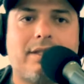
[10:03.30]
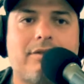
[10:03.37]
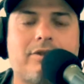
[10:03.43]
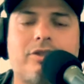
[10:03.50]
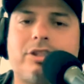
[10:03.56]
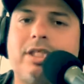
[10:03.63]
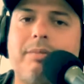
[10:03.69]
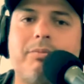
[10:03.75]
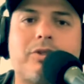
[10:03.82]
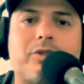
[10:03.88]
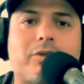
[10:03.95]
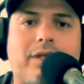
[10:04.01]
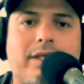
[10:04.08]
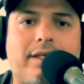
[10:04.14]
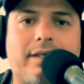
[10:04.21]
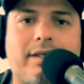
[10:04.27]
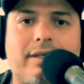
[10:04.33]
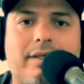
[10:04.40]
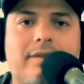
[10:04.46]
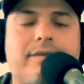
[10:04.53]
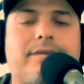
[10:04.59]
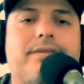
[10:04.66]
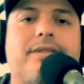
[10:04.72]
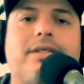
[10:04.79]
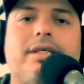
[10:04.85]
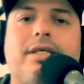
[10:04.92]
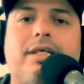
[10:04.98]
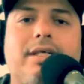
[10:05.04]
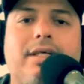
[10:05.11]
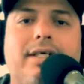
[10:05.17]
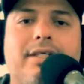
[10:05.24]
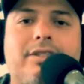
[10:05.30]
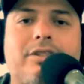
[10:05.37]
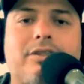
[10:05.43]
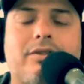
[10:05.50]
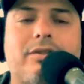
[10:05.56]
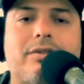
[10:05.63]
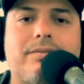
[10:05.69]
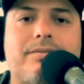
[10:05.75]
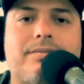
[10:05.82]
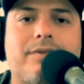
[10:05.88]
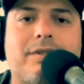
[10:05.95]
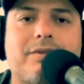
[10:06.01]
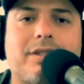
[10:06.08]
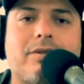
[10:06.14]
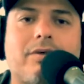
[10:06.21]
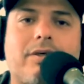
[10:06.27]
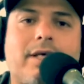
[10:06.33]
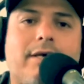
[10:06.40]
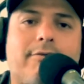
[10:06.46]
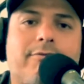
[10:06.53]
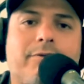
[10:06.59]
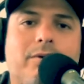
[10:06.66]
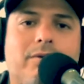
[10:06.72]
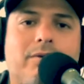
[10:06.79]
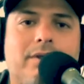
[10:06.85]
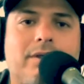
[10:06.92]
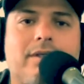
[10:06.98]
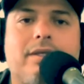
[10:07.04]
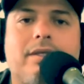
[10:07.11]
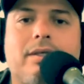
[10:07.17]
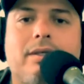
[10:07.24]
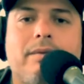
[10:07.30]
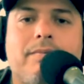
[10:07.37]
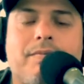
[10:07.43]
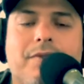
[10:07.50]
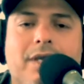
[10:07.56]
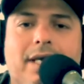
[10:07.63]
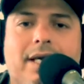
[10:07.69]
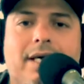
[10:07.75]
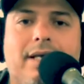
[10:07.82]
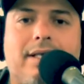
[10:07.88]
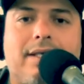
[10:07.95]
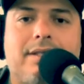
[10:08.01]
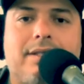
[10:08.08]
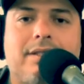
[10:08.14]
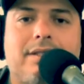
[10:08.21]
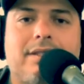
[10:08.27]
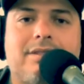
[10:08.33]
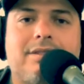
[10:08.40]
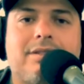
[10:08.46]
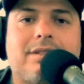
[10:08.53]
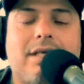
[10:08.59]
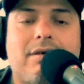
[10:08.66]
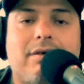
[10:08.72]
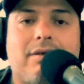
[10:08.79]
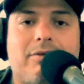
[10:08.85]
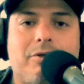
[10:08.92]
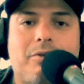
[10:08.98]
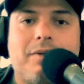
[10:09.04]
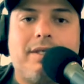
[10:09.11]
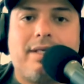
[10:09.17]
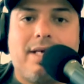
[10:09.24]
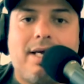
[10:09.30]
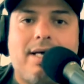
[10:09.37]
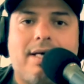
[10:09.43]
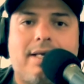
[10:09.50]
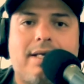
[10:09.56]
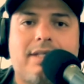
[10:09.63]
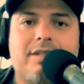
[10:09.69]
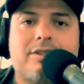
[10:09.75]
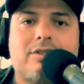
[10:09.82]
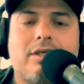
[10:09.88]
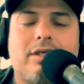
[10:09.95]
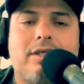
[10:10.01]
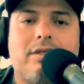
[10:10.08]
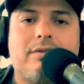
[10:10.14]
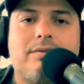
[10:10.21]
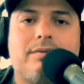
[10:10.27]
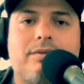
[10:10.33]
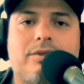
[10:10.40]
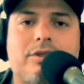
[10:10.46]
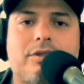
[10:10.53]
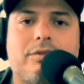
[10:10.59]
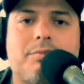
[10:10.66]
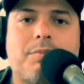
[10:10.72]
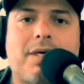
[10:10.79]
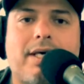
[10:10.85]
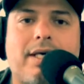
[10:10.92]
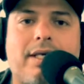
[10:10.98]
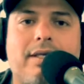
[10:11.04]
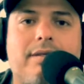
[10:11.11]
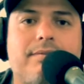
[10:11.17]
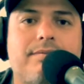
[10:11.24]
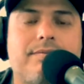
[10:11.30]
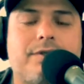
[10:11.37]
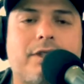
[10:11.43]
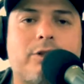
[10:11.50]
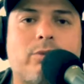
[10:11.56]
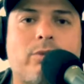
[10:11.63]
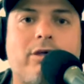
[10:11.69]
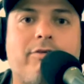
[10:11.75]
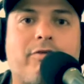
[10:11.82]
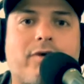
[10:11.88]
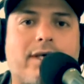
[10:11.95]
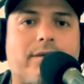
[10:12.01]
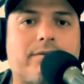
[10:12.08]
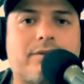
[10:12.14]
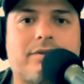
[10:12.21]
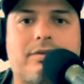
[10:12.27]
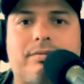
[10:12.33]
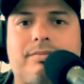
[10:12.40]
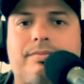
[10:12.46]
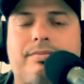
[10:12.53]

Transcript: I'll just keep drinking it until I was like, okay, I'm full. And instead of doing that, I started just buying a twenty-four ounce